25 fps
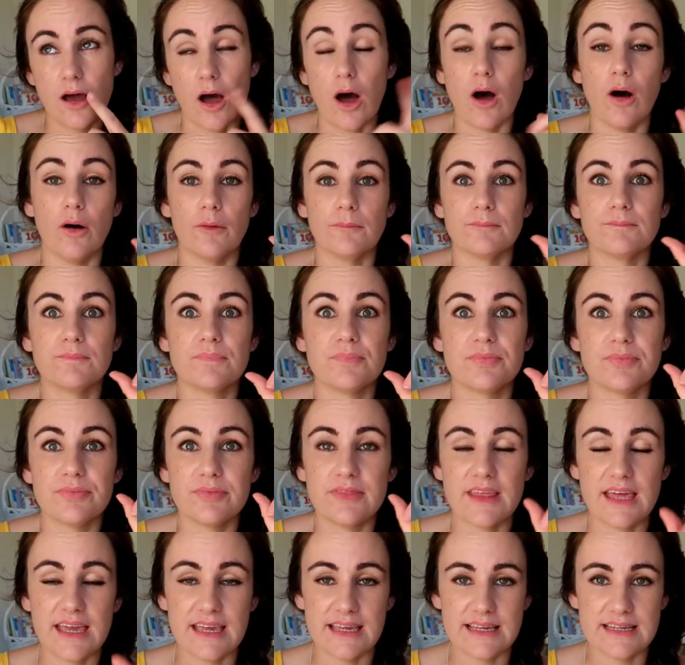Oh,
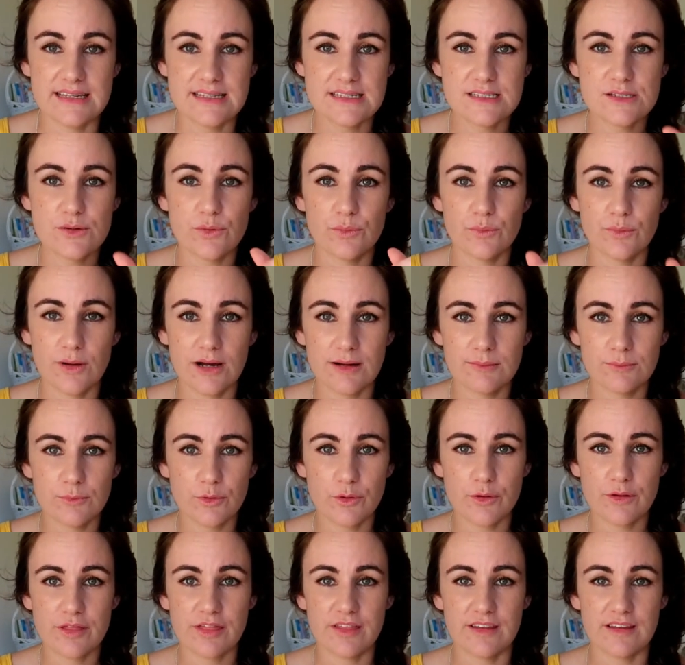there is one
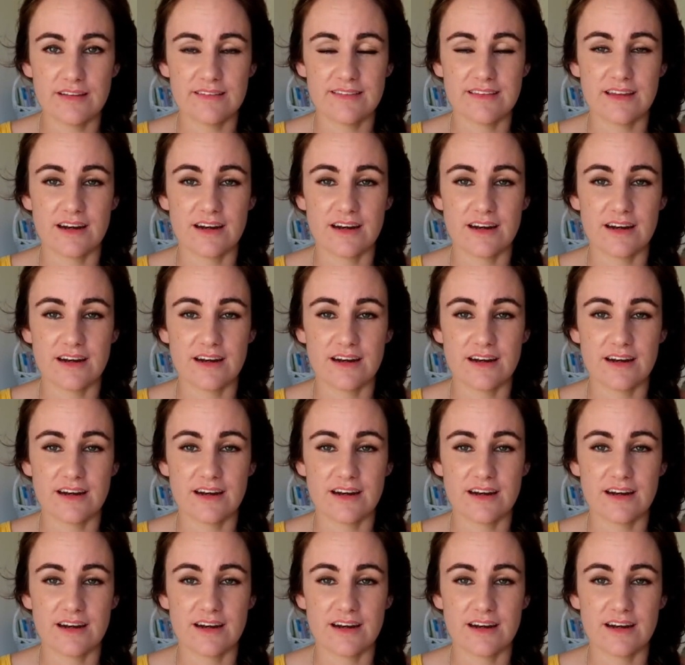more thing